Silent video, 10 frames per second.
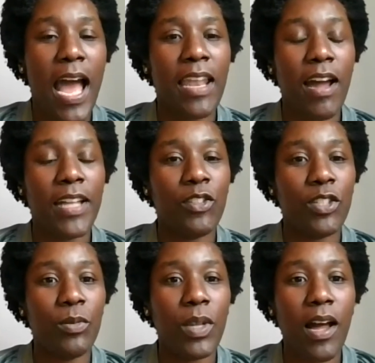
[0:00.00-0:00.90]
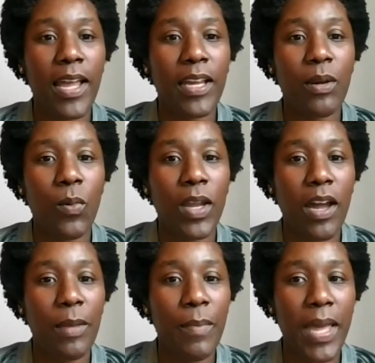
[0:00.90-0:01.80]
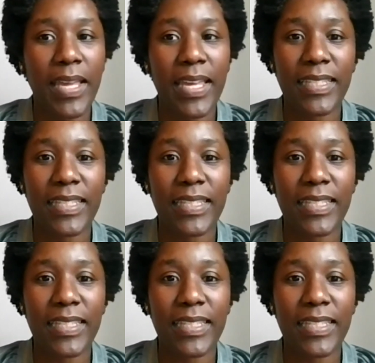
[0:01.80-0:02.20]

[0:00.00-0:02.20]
And I do like, when I'm making,